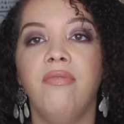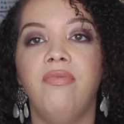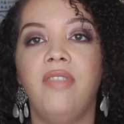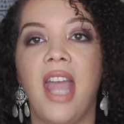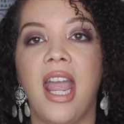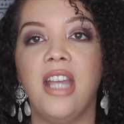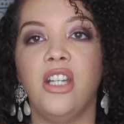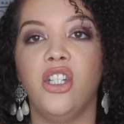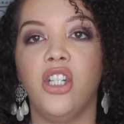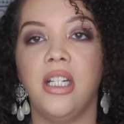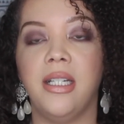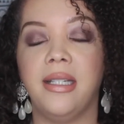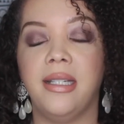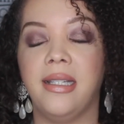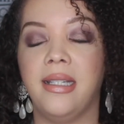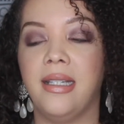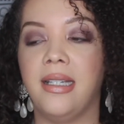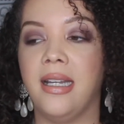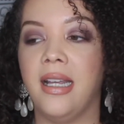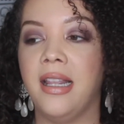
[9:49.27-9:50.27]
They
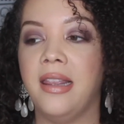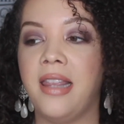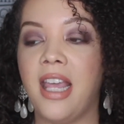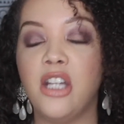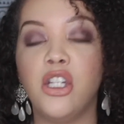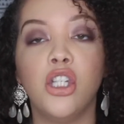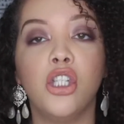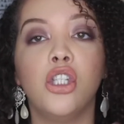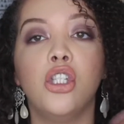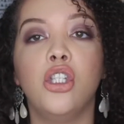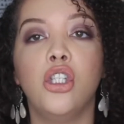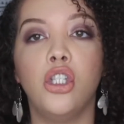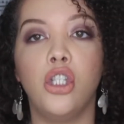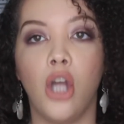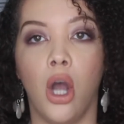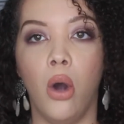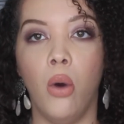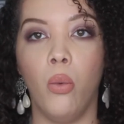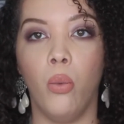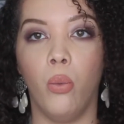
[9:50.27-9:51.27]
just
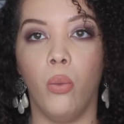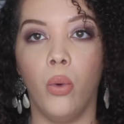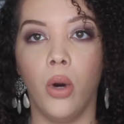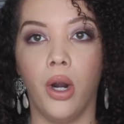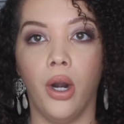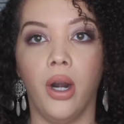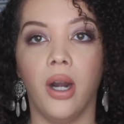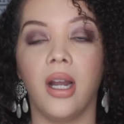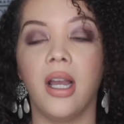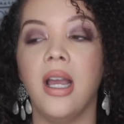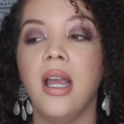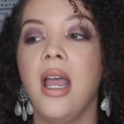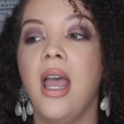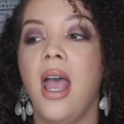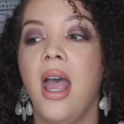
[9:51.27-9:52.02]
don't work.